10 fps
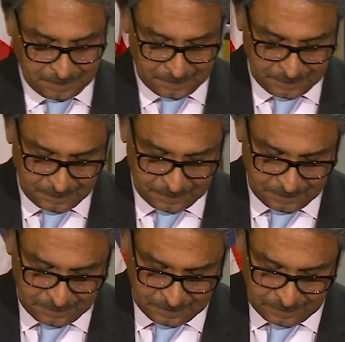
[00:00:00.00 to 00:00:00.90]

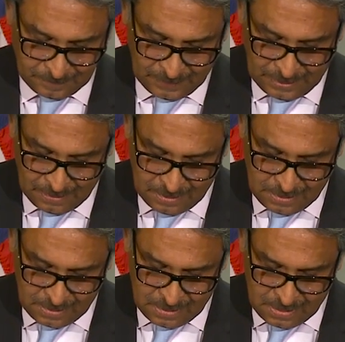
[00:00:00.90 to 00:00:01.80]

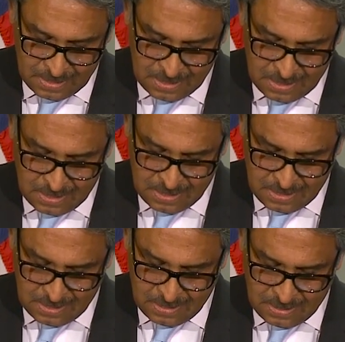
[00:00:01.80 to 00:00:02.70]

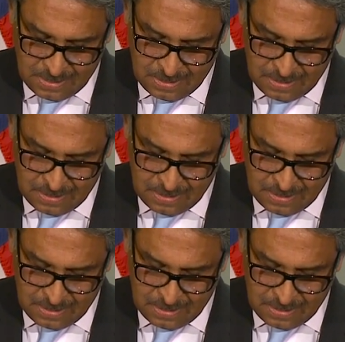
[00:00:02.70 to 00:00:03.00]
Nobody speaks.